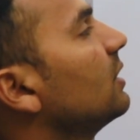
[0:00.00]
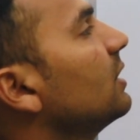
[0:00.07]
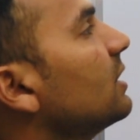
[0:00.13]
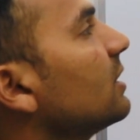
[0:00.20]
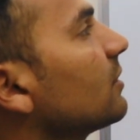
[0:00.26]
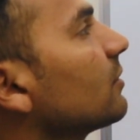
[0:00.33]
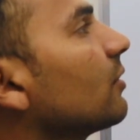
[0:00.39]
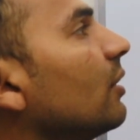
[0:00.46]
this
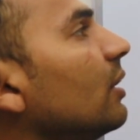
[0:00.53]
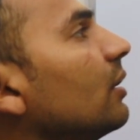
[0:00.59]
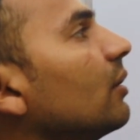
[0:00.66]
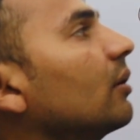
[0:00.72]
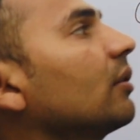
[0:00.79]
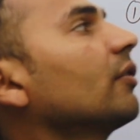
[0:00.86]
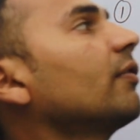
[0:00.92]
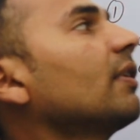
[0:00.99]
is running
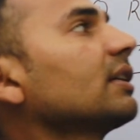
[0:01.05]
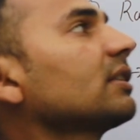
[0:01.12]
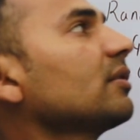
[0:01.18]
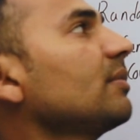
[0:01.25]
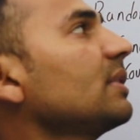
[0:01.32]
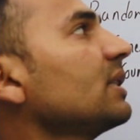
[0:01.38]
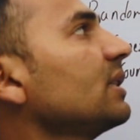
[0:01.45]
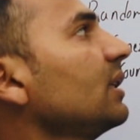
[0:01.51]
on the faster
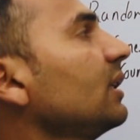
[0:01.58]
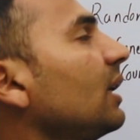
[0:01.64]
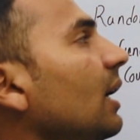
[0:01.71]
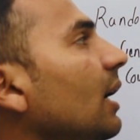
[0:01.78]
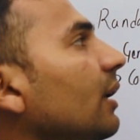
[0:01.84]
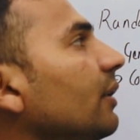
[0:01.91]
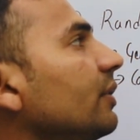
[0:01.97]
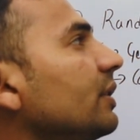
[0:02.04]
machine
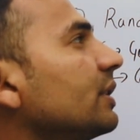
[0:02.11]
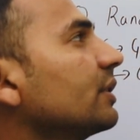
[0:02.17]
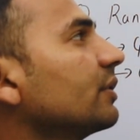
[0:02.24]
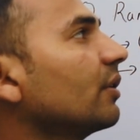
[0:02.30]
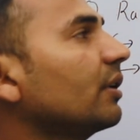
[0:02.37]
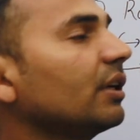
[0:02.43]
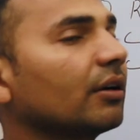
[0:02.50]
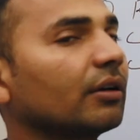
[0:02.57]
and this is
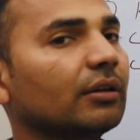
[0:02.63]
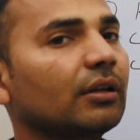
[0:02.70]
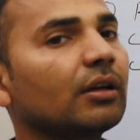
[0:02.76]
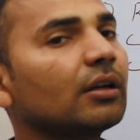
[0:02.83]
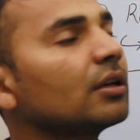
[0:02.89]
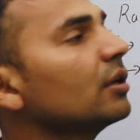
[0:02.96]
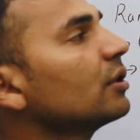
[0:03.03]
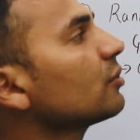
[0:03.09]
running on
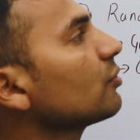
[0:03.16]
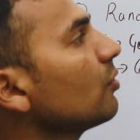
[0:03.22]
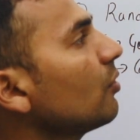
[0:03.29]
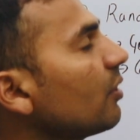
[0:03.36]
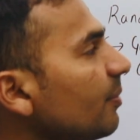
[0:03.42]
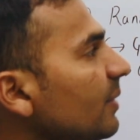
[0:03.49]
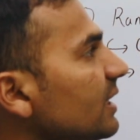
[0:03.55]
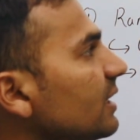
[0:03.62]
the
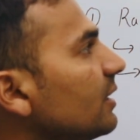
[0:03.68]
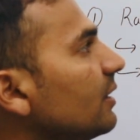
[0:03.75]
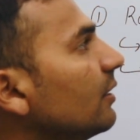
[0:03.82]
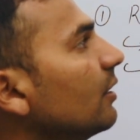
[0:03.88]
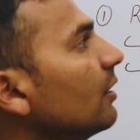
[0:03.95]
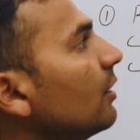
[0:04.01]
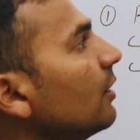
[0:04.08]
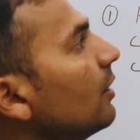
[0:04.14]
slower machine.